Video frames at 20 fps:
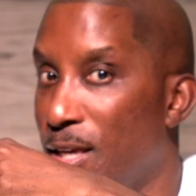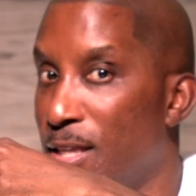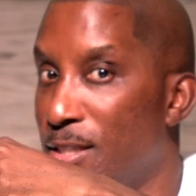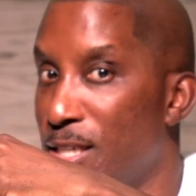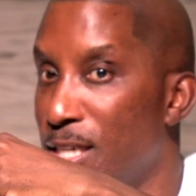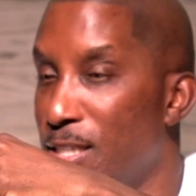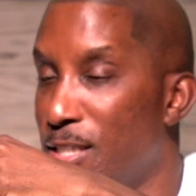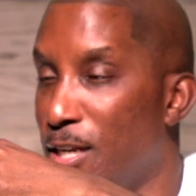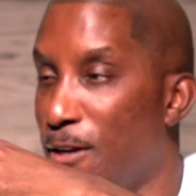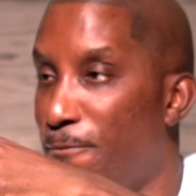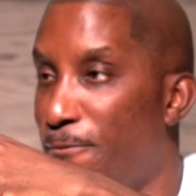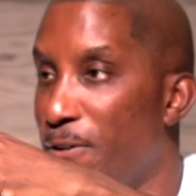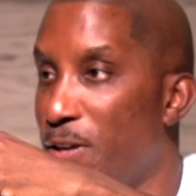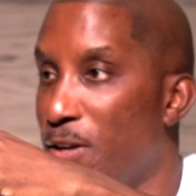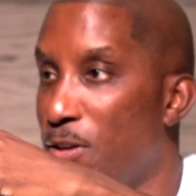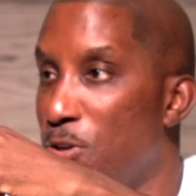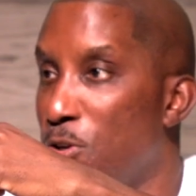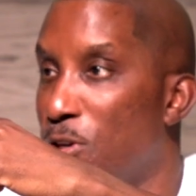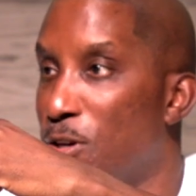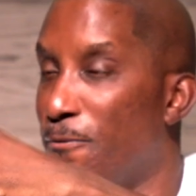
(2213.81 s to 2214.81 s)
it's easy to feel,
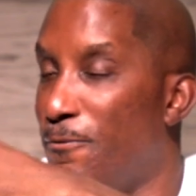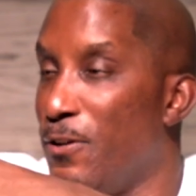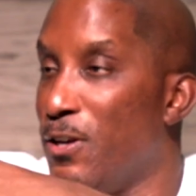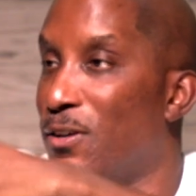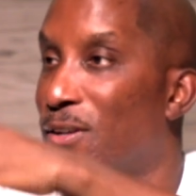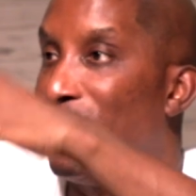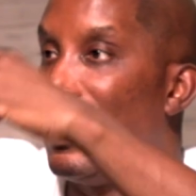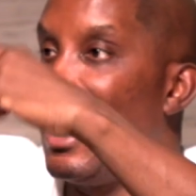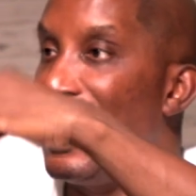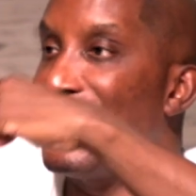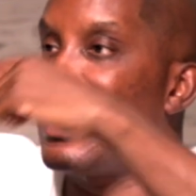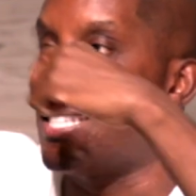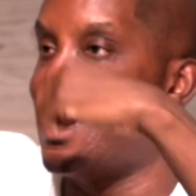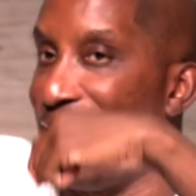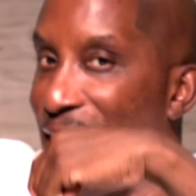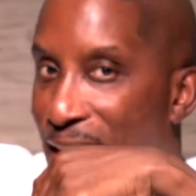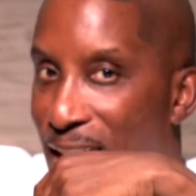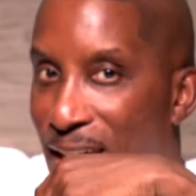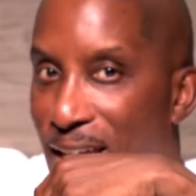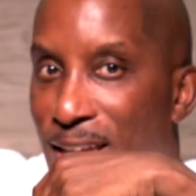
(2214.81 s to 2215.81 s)
you can feel less
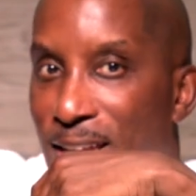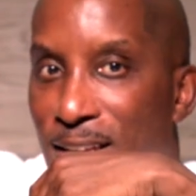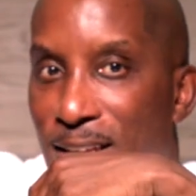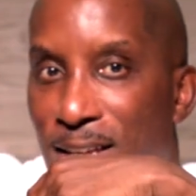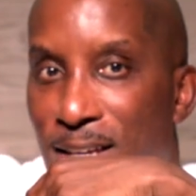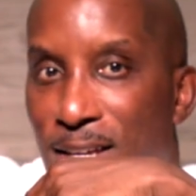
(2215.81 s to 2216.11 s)
than